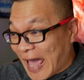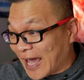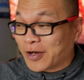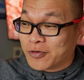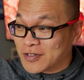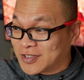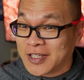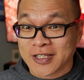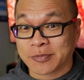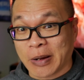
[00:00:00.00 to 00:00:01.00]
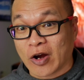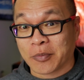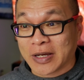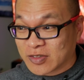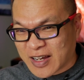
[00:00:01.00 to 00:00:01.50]
accuracy is
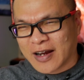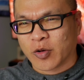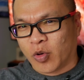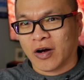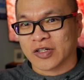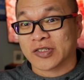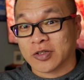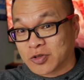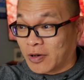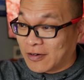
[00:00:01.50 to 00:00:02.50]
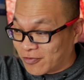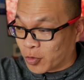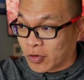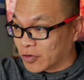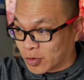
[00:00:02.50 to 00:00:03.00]
paramount kind of watch to train
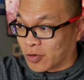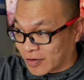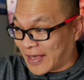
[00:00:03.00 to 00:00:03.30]
for your